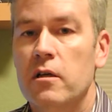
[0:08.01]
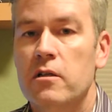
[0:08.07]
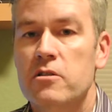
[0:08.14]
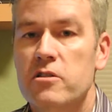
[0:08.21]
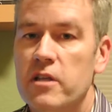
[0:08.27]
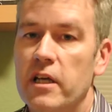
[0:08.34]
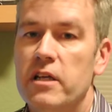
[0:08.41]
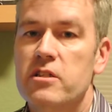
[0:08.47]

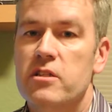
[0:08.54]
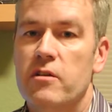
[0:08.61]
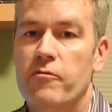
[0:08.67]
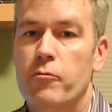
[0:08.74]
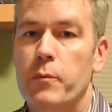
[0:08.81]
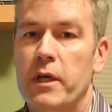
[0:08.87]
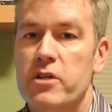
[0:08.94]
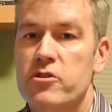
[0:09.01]
Today's
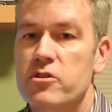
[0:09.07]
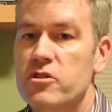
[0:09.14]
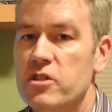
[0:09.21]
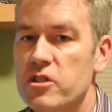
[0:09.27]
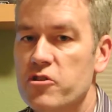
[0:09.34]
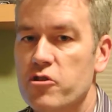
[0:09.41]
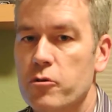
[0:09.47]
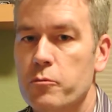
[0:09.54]
information
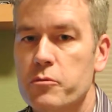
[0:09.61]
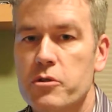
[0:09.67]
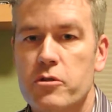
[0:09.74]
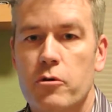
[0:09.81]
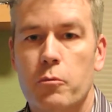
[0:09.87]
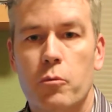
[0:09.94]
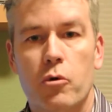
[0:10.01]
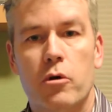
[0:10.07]
systems
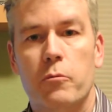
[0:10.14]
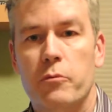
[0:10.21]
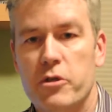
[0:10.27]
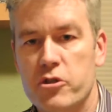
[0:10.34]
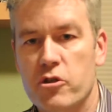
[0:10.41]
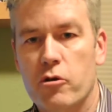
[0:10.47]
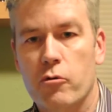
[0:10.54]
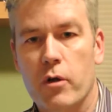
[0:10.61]
are more
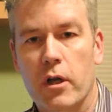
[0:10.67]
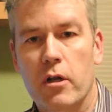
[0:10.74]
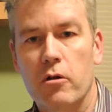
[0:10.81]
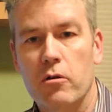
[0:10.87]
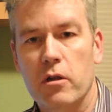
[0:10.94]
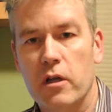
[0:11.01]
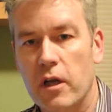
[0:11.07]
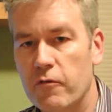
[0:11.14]
mission
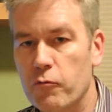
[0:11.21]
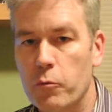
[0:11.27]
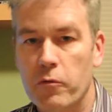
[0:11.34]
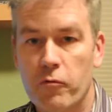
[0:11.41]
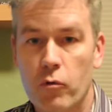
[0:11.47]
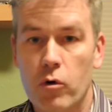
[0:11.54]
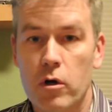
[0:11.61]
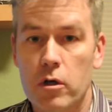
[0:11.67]
critical than ever
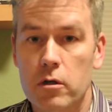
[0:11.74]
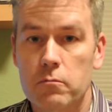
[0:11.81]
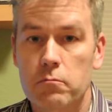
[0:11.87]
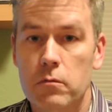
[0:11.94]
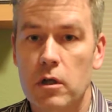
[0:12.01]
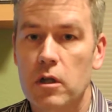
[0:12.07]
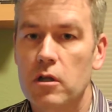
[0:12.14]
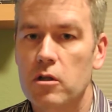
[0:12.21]
before.
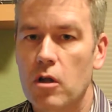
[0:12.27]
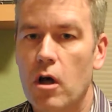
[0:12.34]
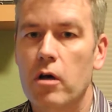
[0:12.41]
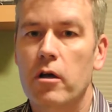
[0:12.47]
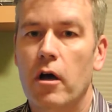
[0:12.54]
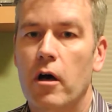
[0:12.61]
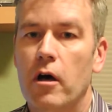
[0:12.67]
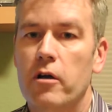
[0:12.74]
Long
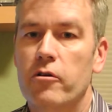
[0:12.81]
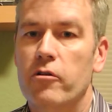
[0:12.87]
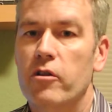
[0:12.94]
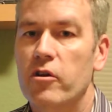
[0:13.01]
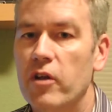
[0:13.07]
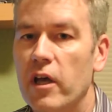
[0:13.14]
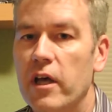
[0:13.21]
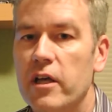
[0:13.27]
gone are the
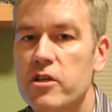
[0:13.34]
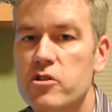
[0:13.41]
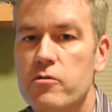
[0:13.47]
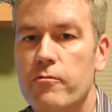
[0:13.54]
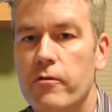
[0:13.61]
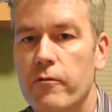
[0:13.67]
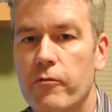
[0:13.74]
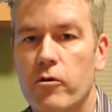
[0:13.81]
days
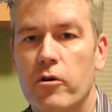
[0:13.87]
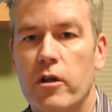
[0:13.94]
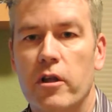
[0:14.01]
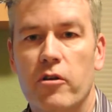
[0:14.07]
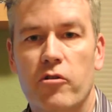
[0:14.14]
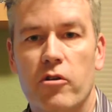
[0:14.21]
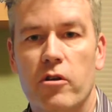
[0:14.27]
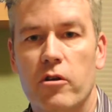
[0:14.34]
of
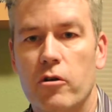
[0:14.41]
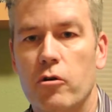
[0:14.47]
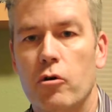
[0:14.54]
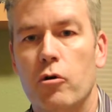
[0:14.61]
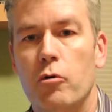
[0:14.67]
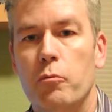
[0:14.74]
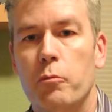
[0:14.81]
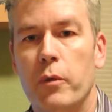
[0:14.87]
reverting to good
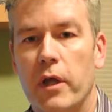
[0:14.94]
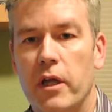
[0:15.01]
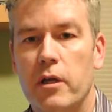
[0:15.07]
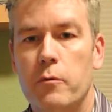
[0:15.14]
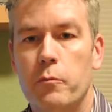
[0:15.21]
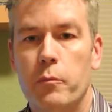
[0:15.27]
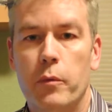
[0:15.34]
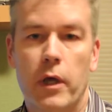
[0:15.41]
old pen
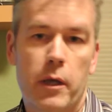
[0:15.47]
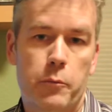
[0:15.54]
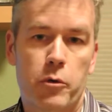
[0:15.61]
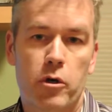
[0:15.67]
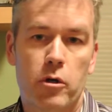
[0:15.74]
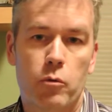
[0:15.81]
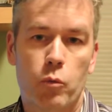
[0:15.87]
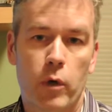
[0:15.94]
and
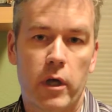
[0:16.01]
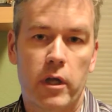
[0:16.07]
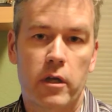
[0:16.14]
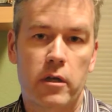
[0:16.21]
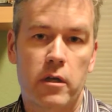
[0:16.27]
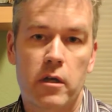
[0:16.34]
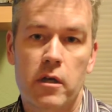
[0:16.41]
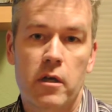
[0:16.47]
paper
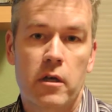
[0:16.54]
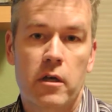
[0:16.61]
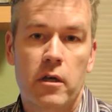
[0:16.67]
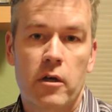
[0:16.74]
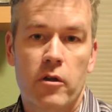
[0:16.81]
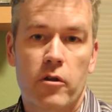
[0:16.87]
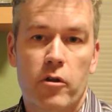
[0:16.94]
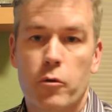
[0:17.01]
when
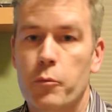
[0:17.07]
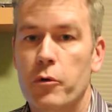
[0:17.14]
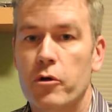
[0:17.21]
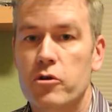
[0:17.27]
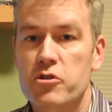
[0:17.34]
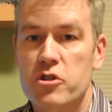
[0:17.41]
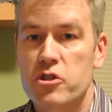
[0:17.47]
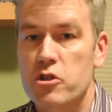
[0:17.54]
the
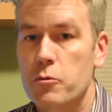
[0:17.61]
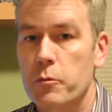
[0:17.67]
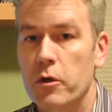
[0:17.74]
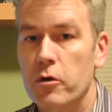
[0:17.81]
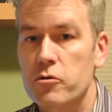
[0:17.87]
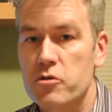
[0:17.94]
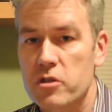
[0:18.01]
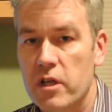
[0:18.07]
computer system
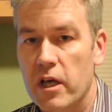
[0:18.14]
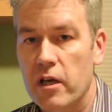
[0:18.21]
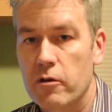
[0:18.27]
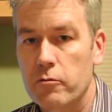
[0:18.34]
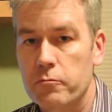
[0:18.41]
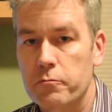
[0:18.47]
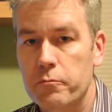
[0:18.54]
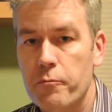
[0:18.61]
goes down.